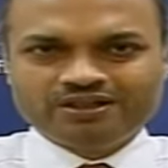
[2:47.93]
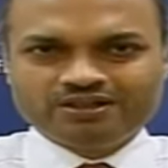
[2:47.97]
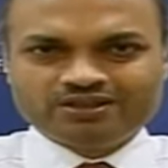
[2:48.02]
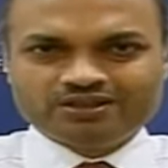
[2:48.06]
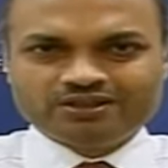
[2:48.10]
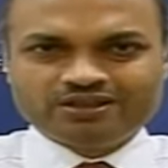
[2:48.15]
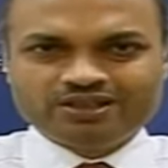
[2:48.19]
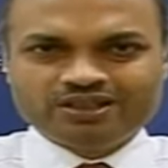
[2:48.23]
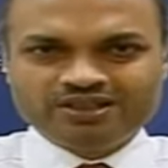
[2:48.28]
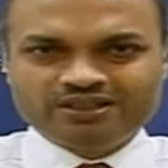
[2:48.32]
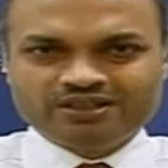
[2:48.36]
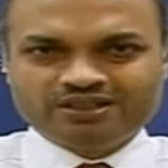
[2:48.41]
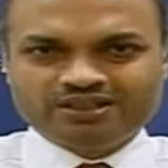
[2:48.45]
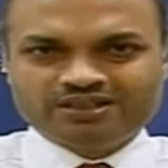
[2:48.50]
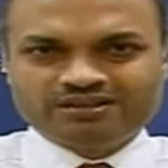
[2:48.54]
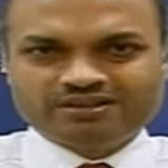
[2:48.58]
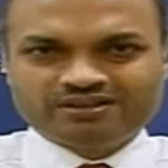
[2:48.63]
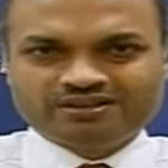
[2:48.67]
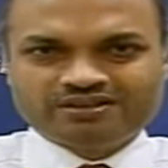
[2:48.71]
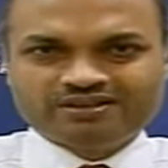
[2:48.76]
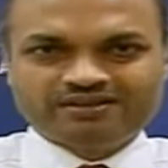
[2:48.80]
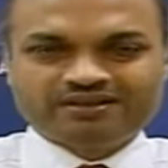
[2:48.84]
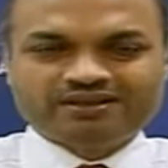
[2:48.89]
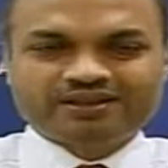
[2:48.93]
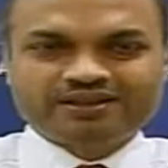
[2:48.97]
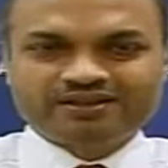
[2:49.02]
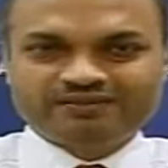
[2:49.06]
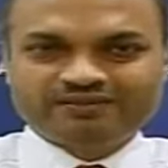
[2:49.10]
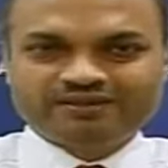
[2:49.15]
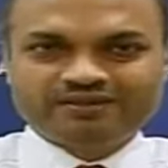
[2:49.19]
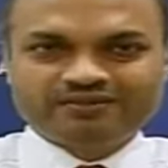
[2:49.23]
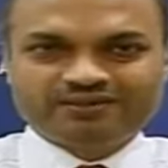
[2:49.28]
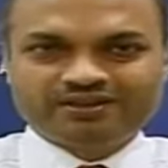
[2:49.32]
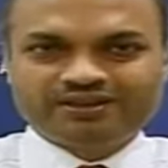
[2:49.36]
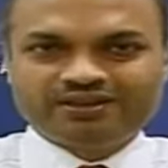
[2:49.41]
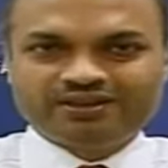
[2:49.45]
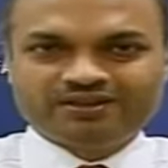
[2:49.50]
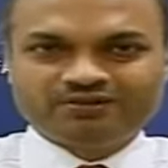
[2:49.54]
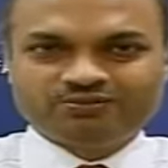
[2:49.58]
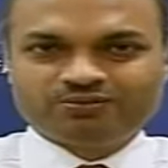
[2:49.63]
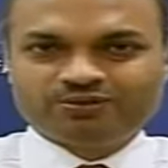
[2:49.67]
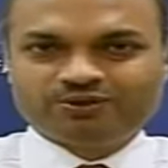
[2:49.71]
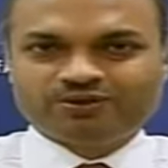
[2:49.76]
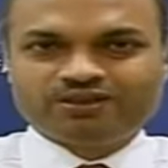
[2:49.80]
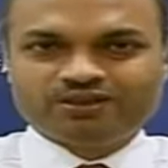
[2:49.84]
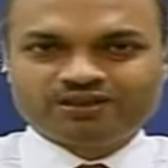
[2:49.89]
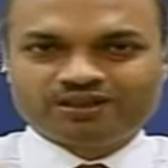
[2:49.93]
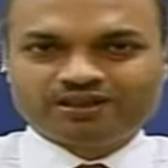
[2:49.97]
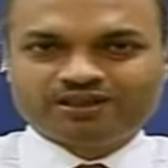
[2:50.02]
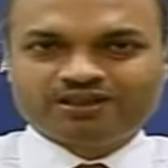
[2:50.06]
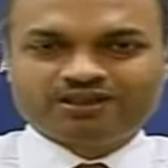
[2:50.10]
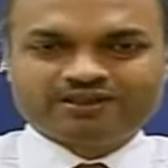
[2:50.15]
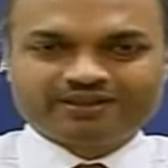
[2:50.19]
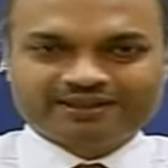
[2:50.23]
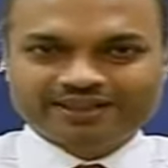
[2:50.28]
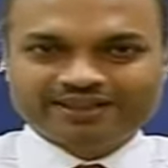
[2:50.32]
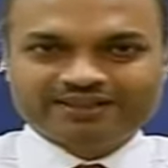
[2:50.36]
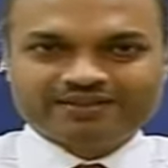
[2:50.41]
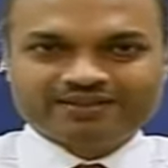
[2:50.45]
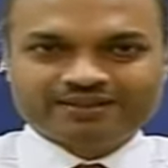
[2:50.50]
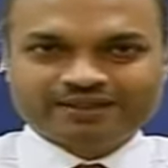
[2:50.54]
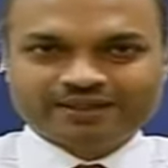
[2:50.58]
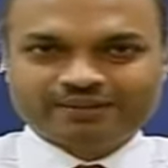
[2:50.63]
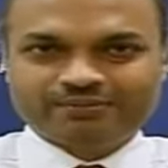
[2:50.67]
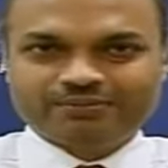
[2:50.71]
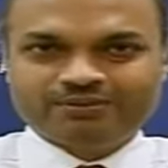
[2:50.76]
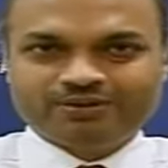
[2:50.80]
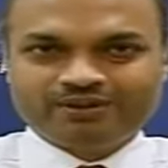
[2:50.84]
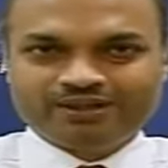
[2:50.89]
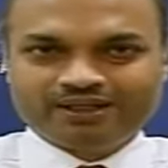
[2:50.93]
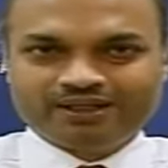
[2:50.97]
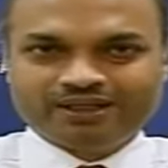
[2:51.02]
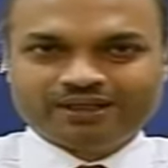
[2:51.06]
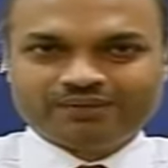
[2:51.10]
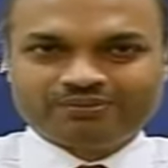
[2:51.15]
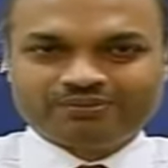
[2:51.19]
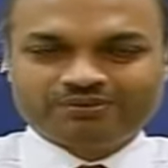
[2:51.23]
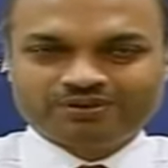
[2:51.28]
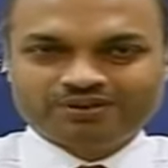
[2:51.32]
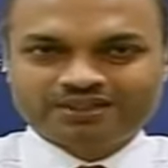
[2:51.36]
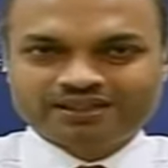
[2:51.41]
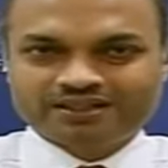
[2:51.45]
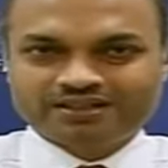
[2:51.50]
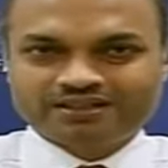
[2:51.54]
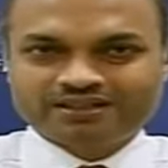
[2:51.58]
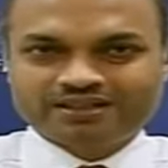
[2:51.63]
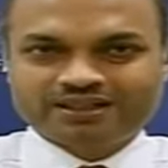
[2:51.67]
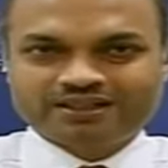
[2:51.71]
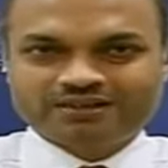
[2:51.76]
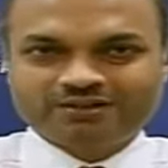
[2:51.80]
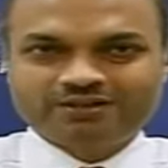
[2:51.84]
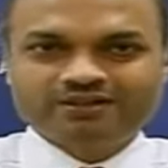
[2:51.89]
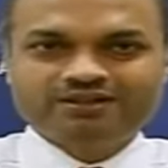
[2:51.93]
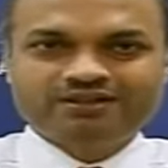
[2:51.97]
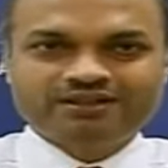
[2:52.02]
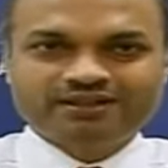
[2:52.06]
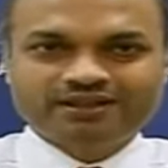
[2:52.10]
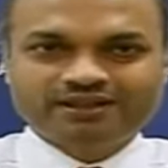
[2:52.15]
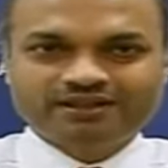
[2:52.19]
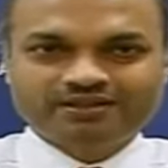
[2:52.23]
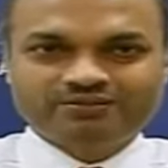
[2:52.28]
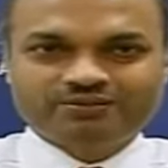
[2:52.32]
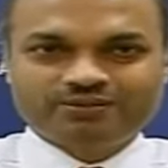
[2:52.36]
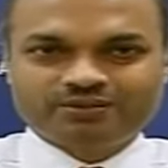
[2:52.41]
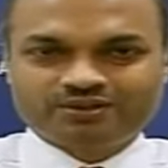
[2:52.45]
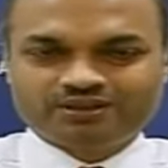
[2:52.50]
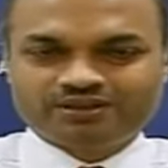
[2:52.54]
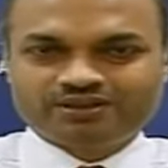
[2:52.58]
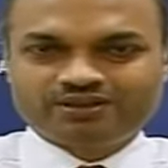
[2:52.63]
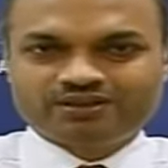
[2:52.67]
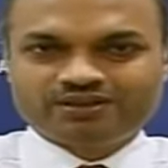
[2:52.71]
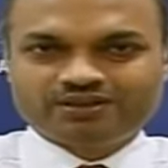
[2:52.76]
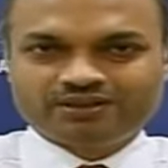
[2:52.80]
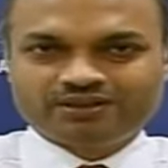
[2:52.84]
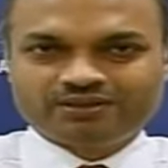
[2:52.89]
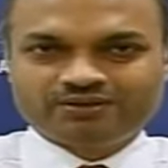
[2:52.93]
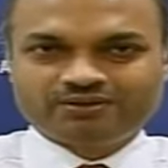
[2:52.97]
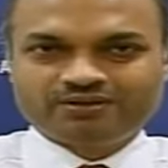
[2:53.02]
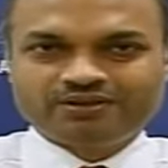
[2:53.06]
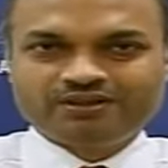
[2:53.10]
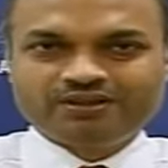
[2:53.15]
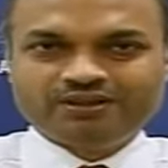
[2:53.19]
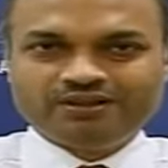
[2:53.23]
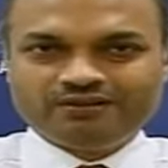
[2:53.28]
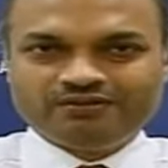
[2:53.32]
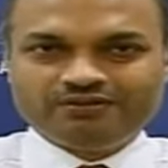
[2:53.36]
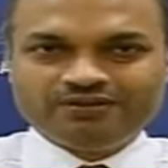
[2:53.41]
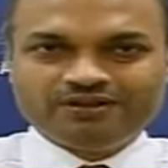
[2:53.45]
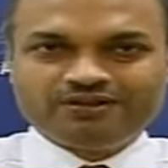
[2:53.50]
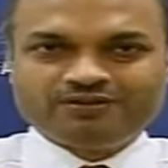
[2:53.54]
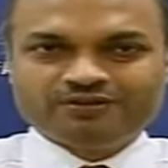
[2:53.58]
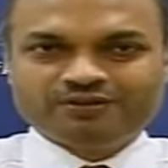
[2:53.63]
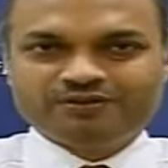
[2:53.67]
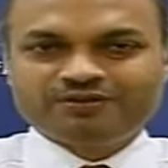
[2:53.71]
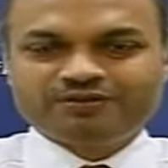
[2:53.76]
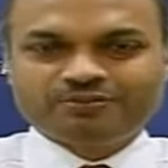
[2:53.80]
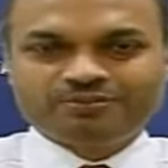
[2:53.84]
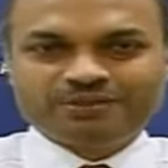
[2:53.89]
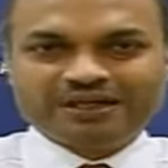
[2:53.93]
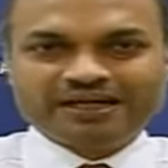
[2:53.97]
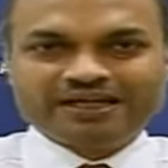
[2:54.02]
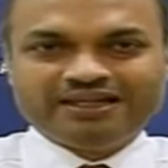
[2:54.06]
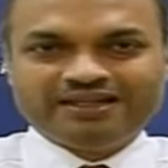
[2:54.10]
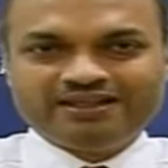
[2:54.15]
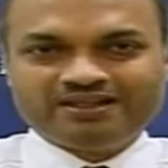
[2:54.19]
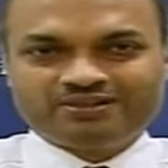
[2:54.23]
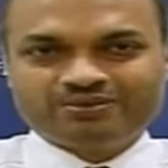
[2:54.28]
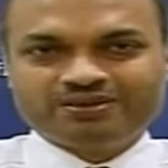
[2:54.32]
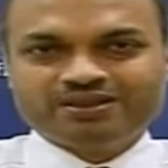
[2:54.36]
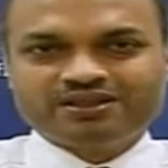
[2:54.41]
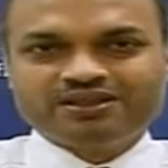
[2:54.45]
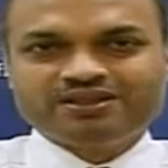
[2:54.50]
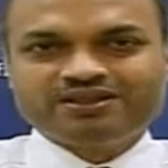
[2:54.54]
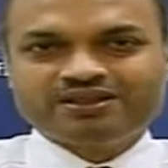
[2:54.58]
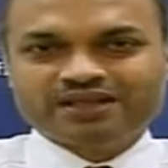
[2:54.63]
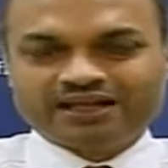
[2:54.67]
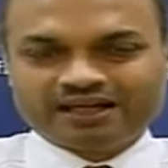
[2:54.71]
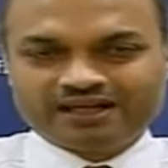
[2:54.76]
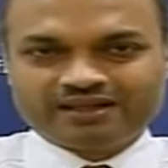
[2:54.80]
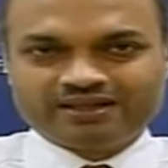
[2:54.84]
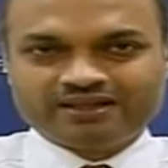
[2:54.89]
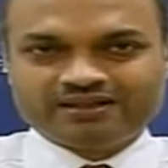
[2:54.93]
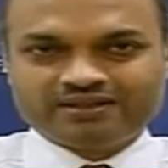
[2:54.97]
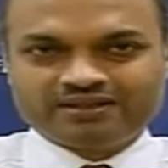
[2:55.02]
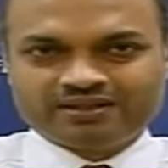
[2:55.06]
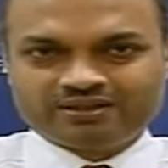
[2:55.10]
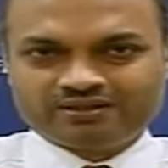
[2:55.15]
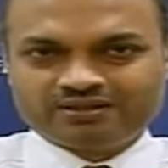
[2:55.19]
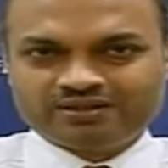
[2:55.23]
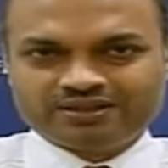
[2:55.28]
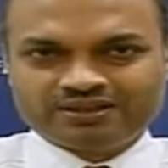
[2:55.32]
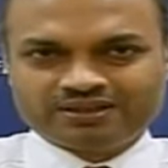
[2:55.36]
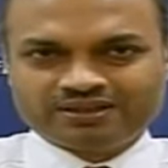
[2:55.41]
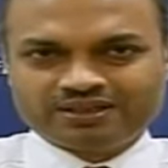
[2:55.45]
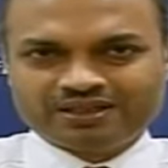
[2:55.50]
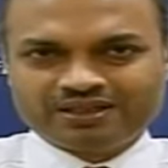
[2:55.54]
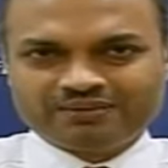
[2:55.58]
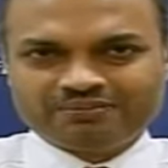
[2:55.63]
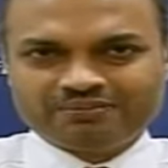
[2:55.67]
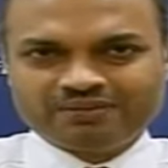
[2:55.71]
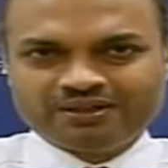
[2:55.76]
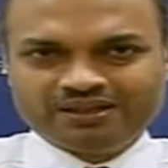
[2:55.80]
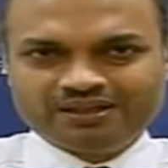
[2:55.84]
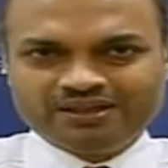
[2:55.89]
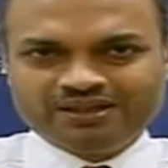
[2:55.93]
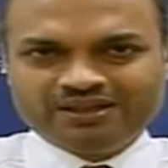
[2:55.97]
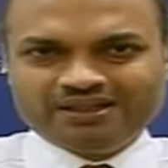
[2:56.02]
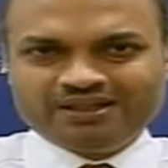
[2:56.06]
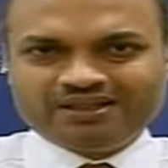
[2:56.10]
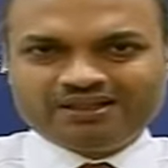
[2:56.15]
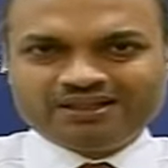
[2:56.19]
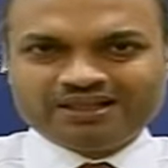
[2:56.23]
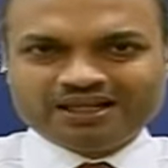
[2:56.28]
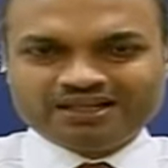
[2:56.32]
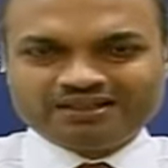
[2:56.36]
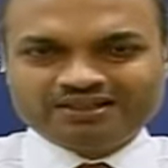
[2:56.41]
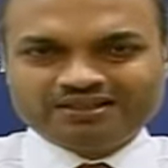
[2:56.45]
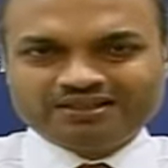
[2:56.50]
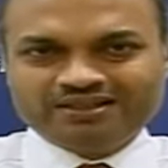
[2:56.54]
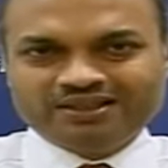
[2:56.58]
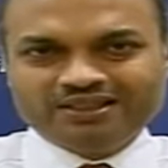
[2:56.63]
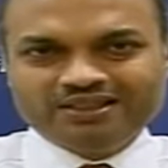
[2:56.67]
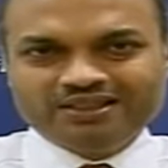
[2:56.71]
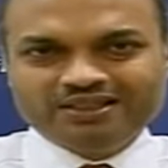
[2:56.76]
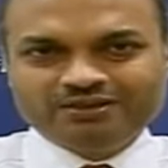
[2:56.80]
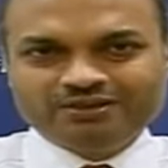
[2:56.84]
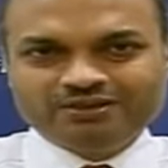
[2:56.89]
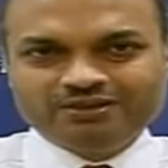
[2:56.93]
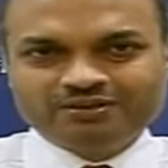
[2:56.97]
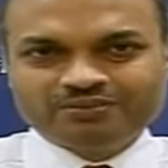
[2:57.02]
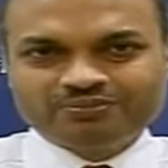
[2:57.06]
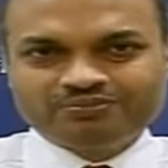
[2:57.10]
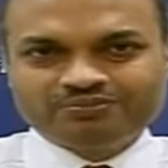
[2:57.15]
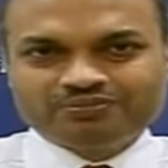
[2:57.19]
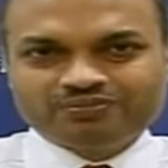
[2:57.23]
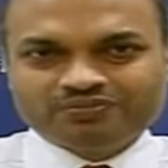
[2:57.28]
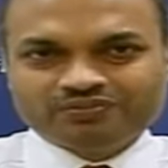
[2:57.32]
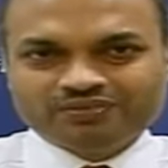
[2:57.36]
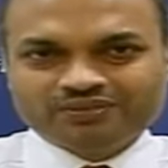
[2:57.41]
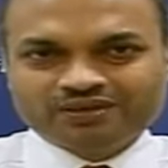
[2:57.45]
So, in general, the trend we've seen is voter turnout has kept going up. So, there's a secular trend of voter turnout which we have to balance with this high turnout this time. Lastly, you know,